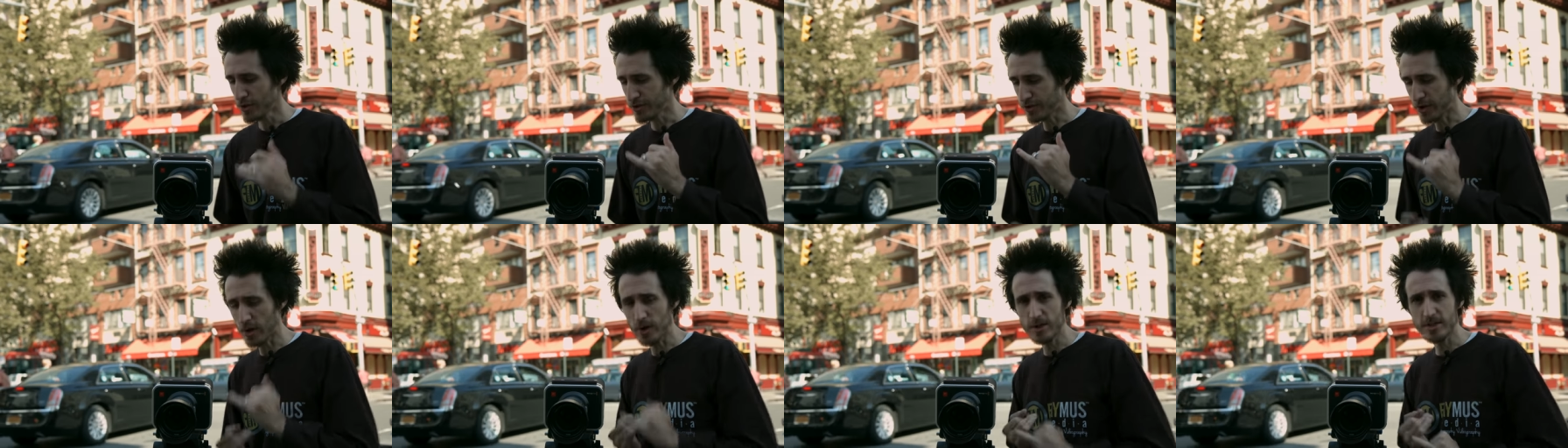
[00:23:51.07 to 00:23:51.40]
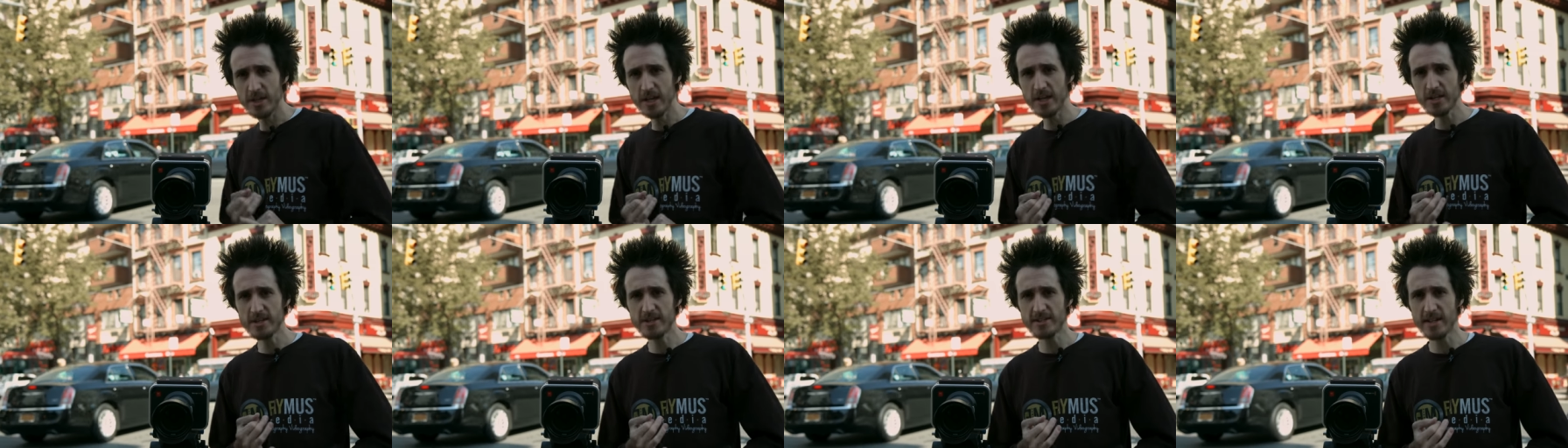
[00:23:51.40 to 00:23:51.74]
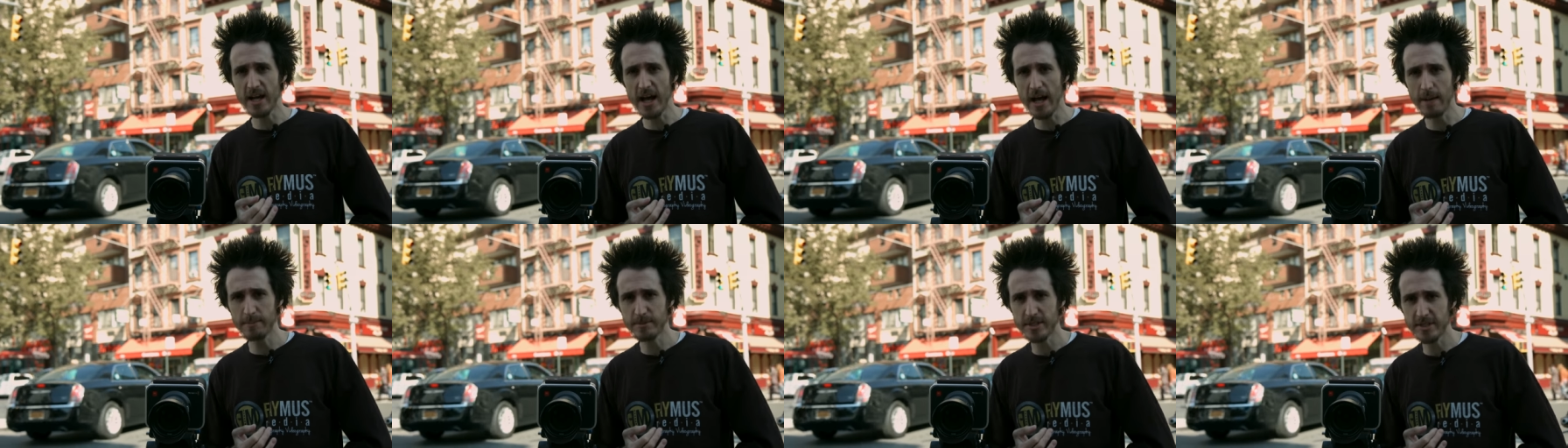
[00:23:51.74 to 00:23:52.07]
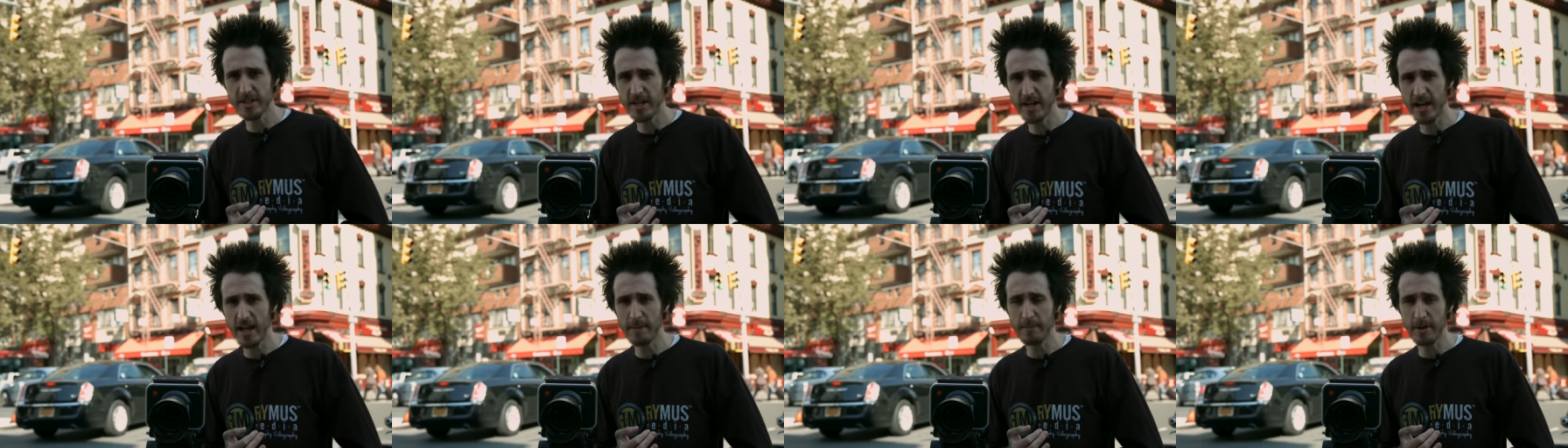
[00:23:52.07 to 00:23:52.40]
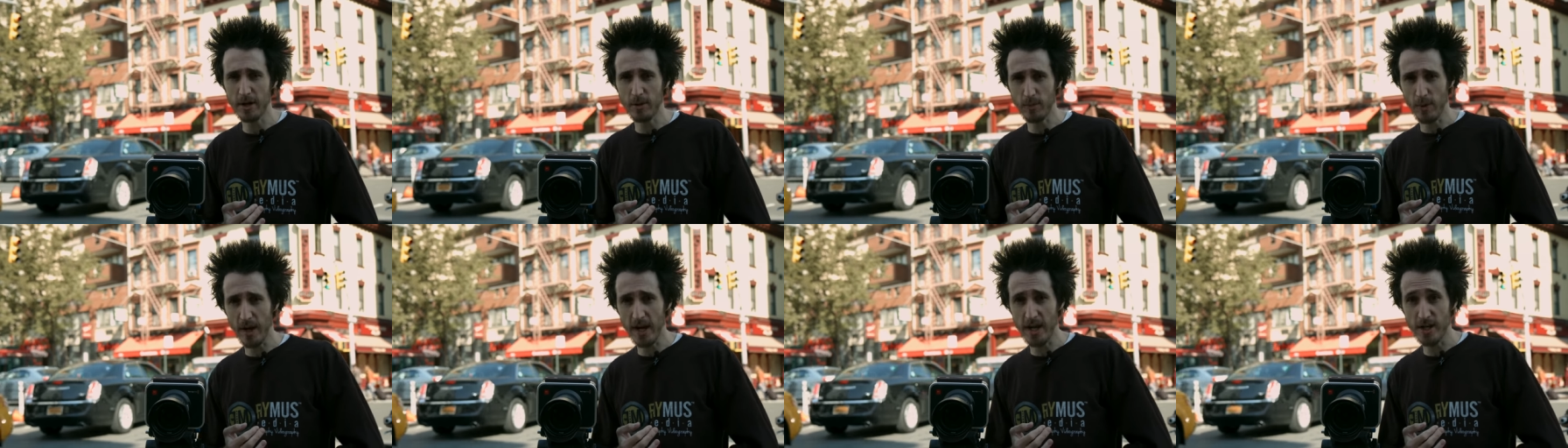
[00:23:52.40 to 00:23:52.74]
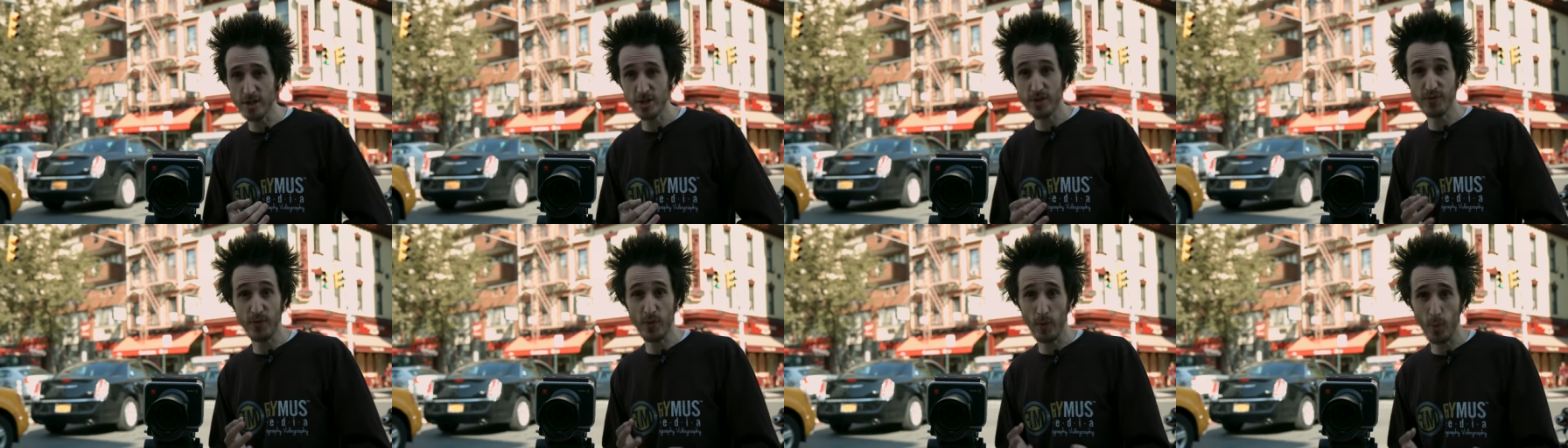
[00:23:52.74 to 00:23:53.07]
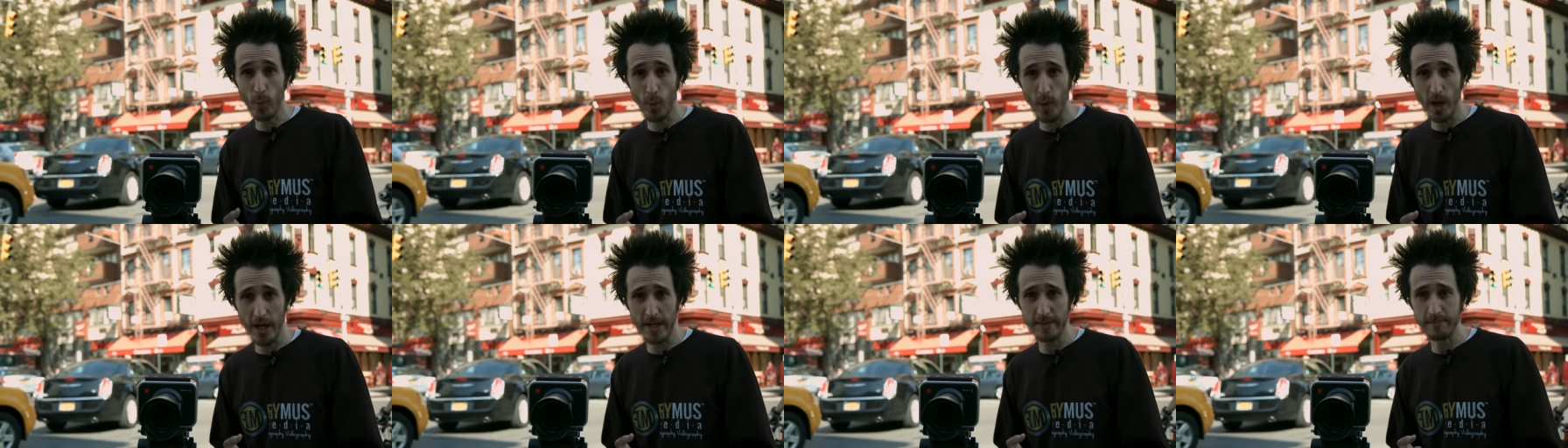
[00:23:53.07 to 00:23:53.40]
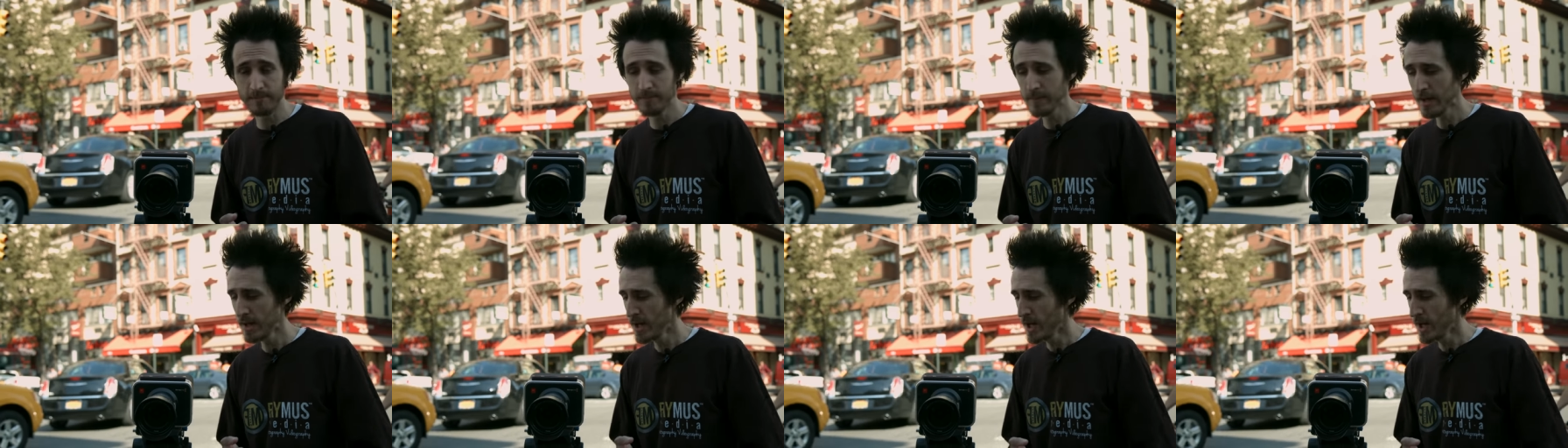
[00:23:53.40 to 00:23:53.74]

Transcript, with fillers: 13 stops of dynamic range for one.